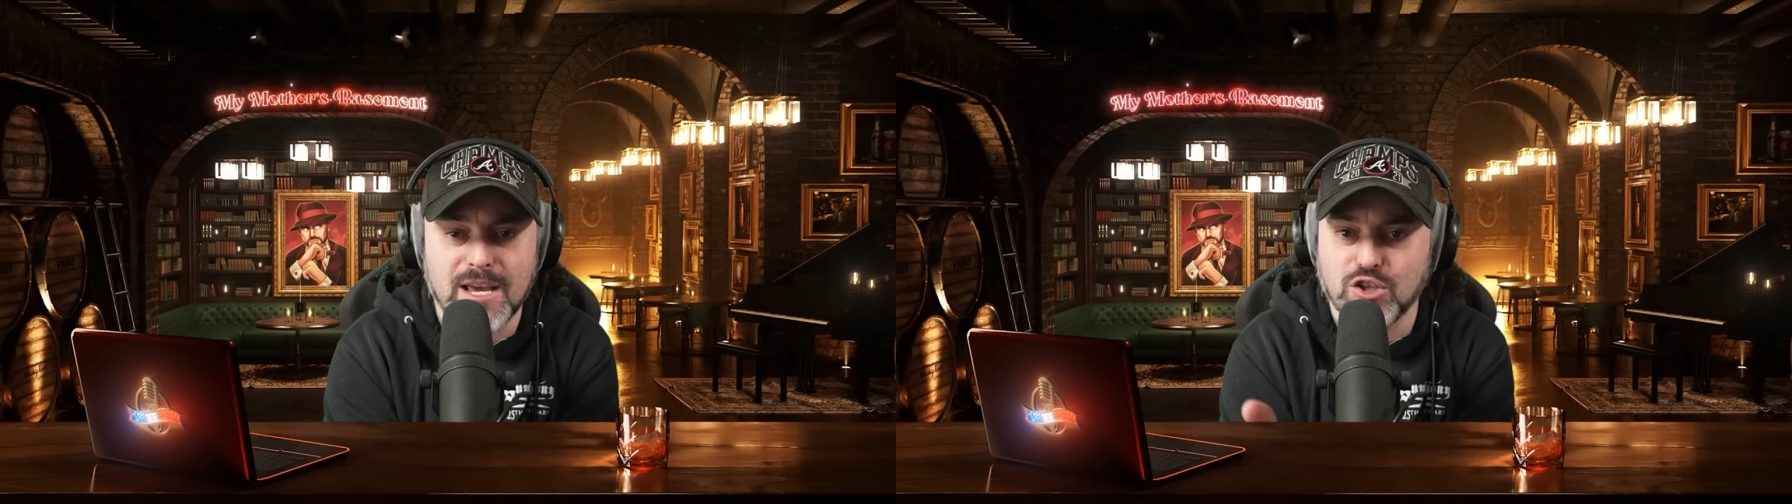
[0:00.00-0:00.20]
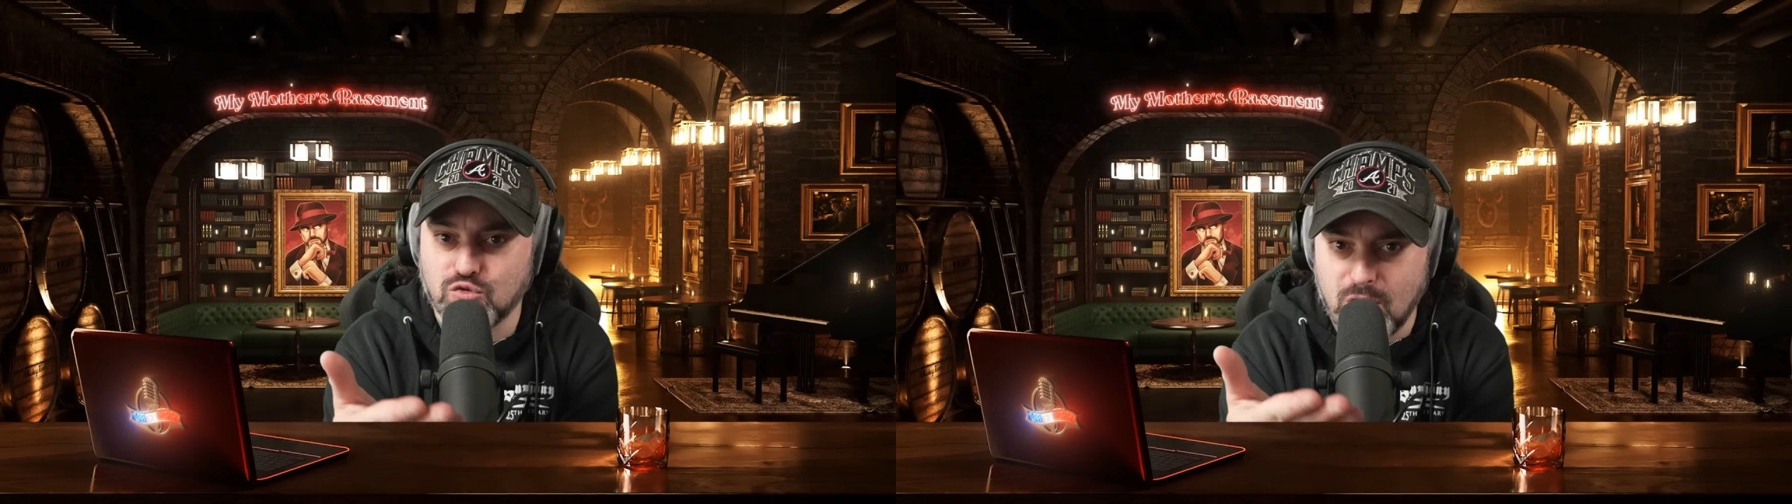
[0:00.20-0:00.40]

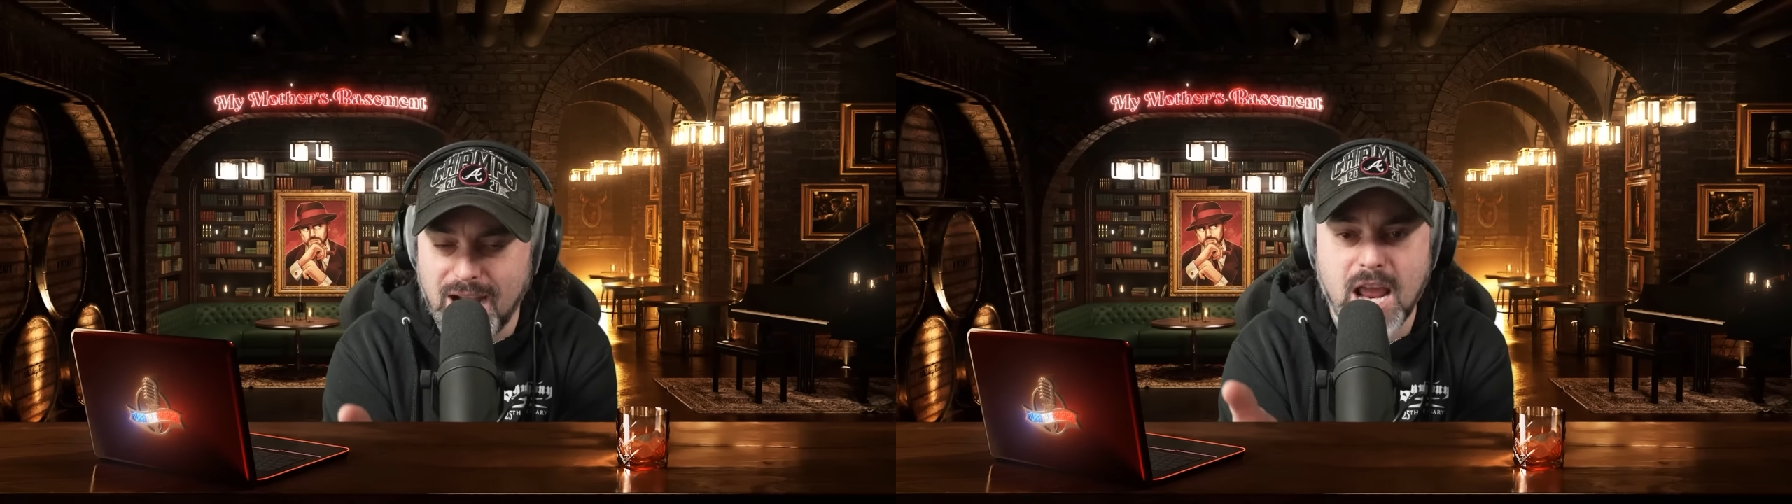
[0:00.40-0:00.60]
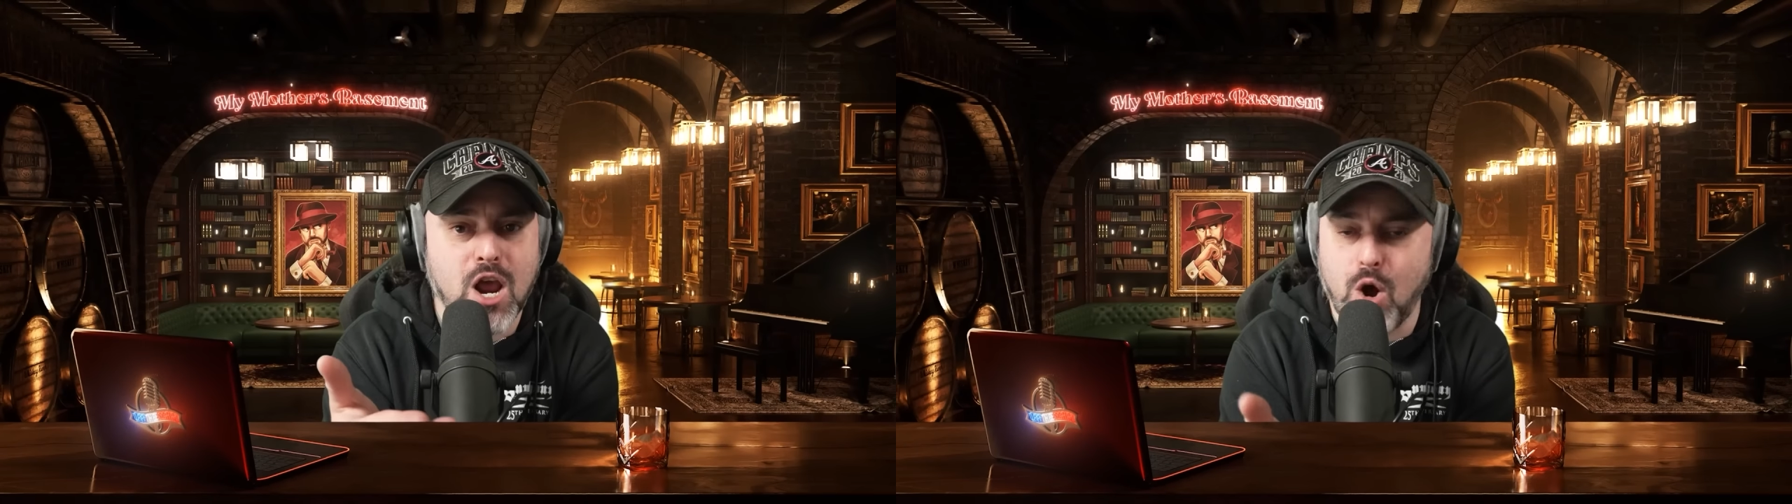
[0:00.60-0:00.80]
is
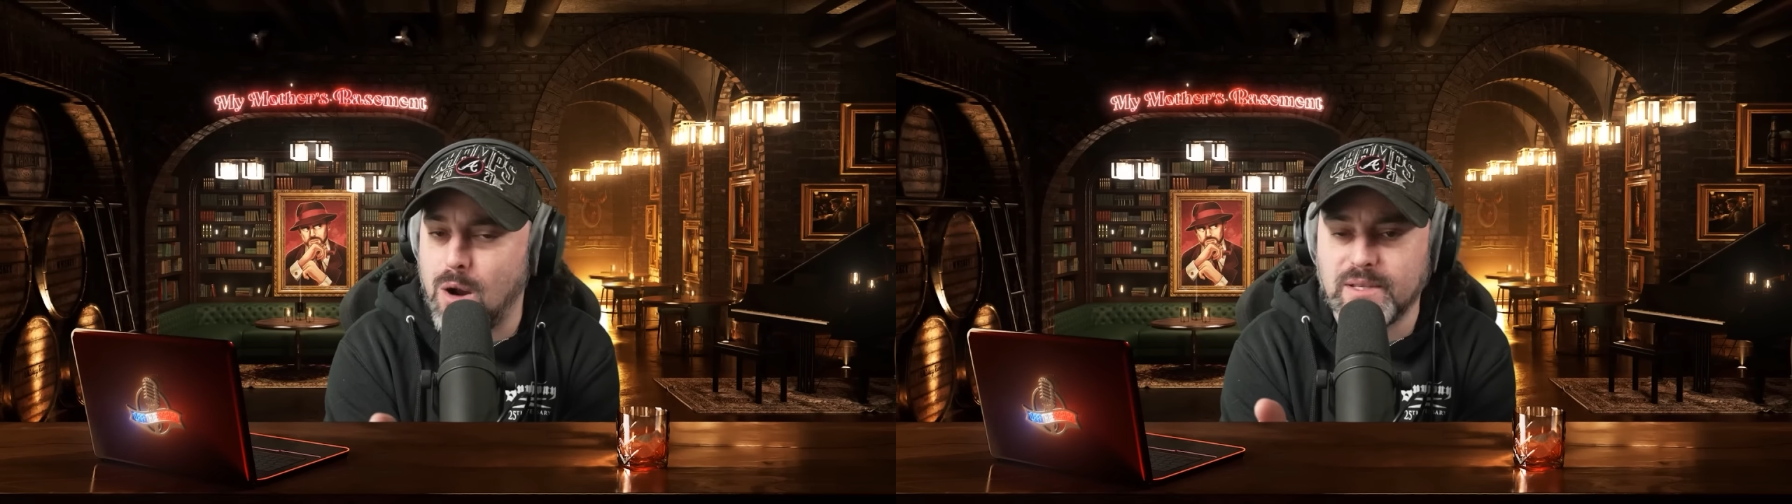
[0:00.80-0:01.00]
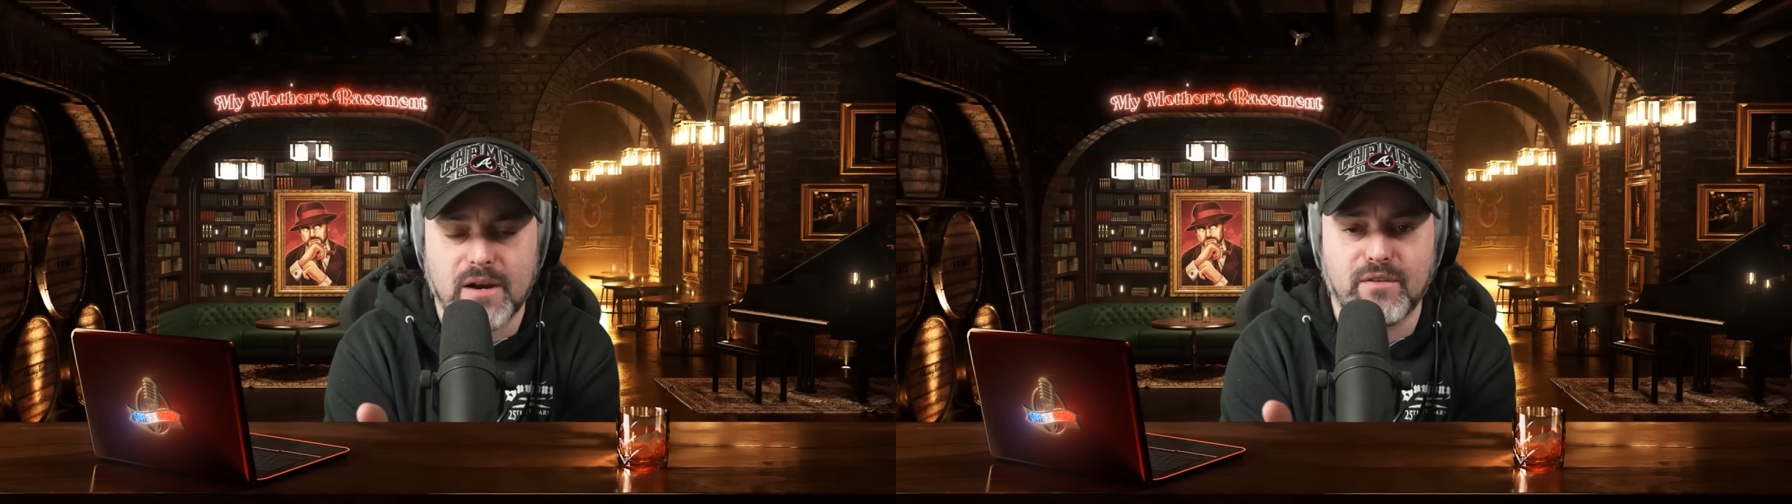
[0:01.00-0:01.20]
ready and
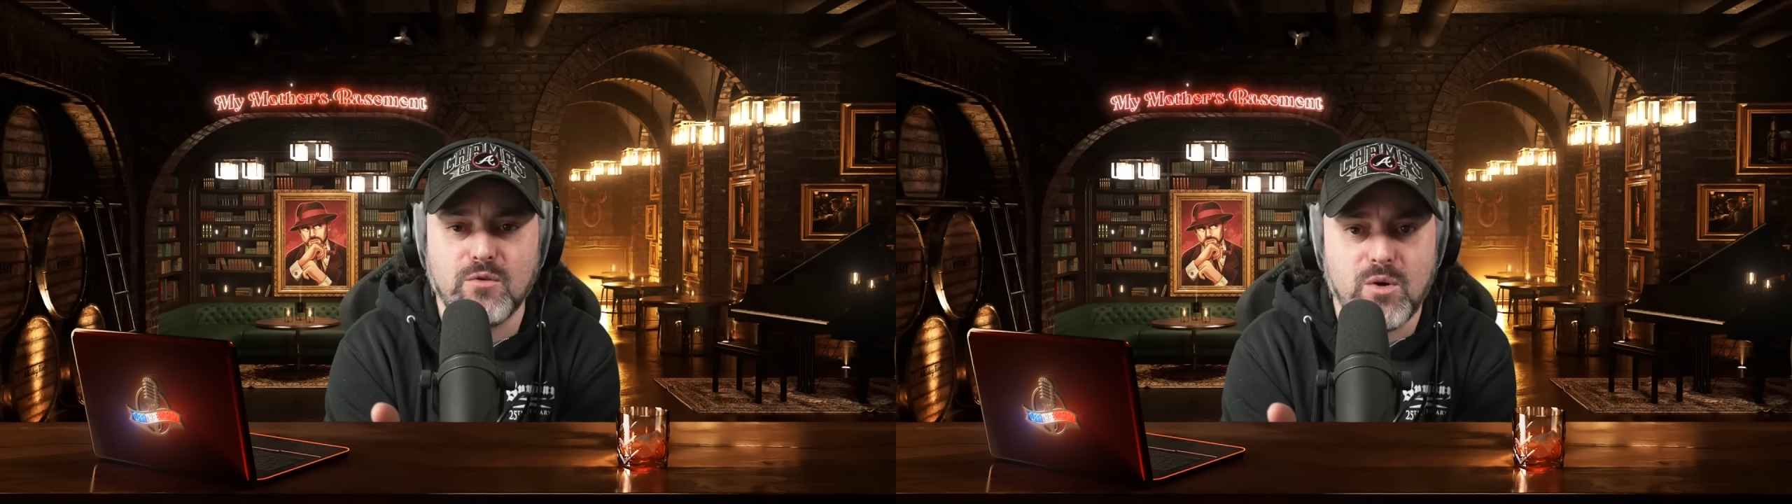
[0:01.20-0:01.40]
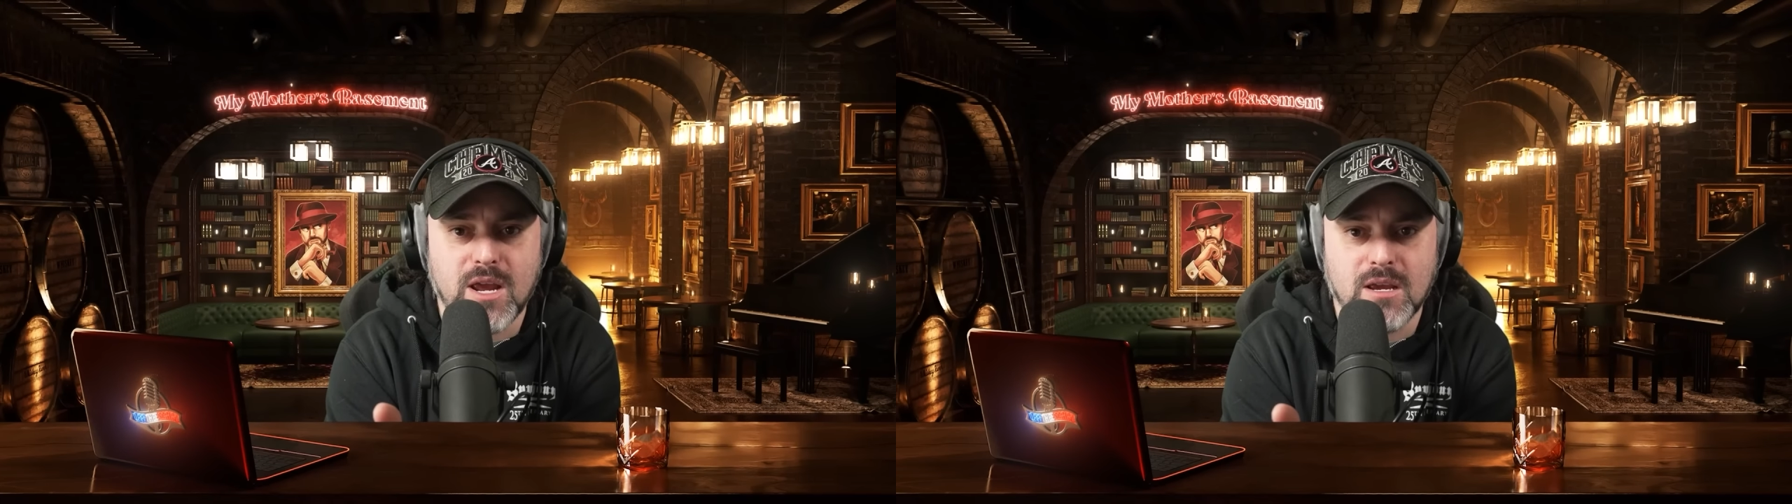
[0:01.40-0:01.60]
armed every
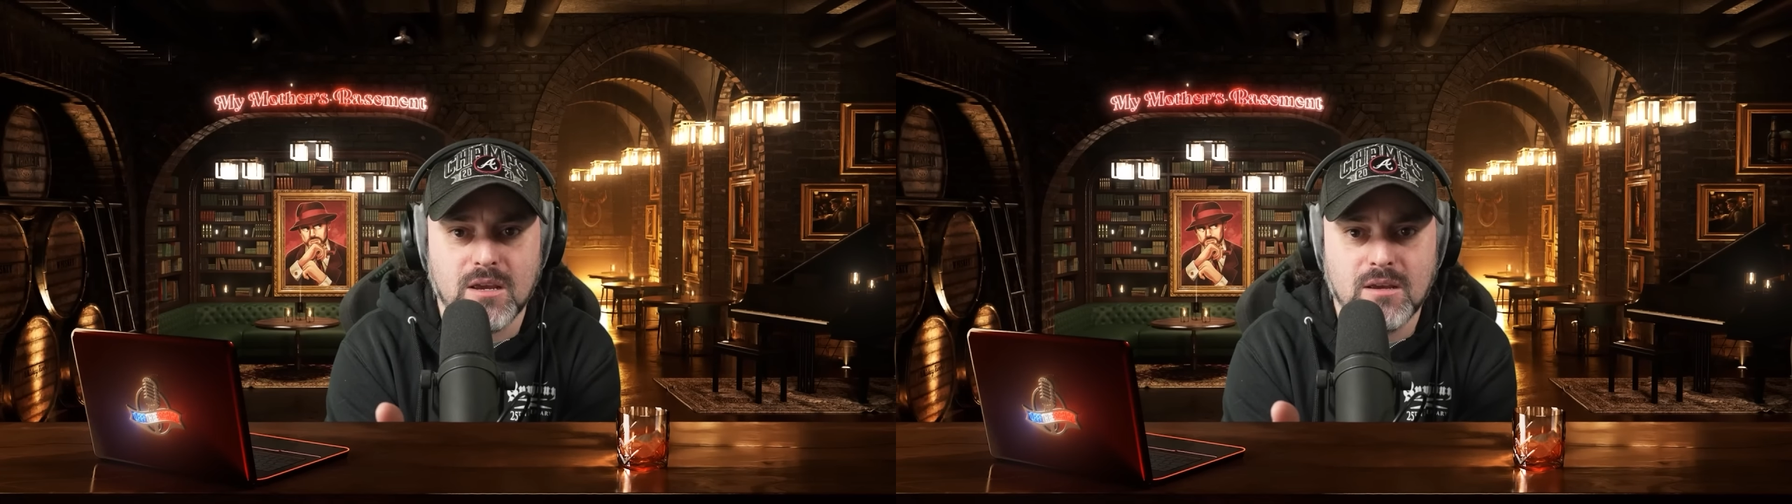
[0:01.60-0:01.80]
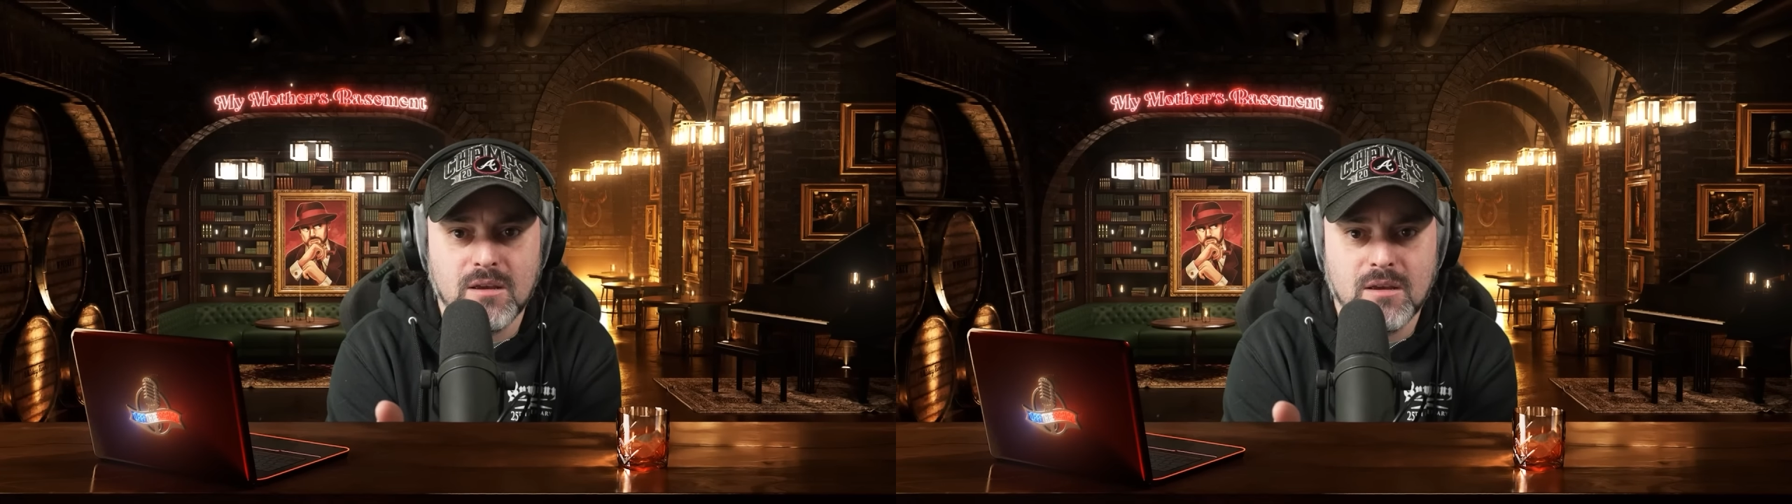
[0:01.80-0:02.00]
week